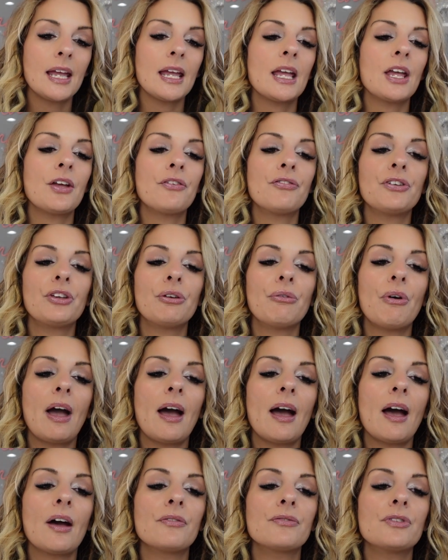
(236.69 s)
if you
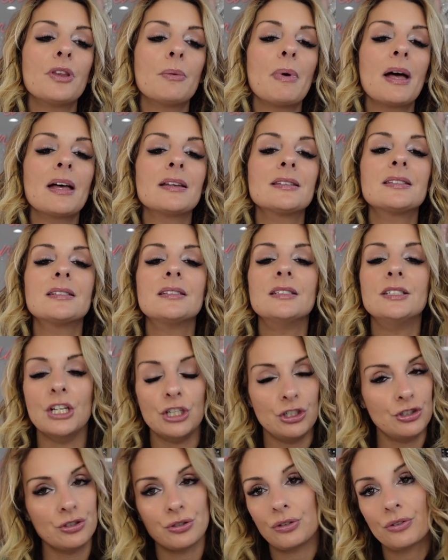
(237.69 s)
have the best
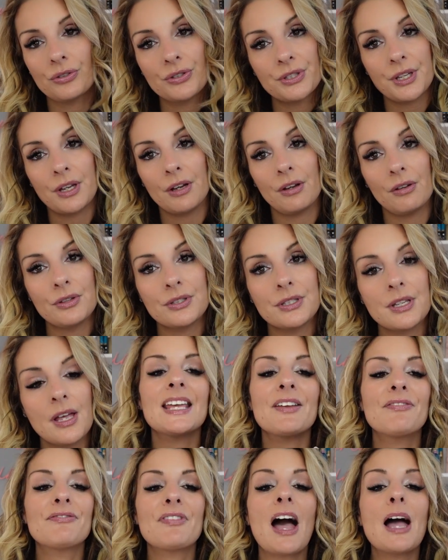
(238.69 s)
digital skills.
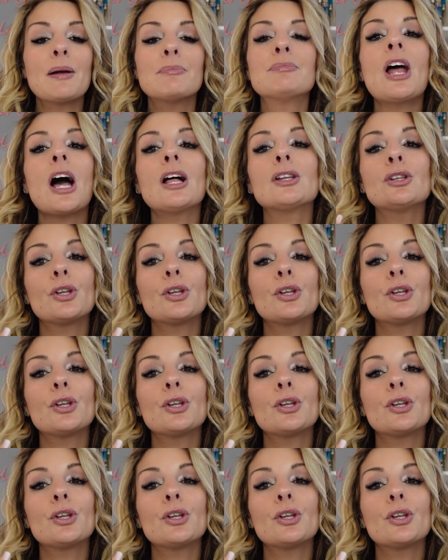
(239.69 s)
If I'm not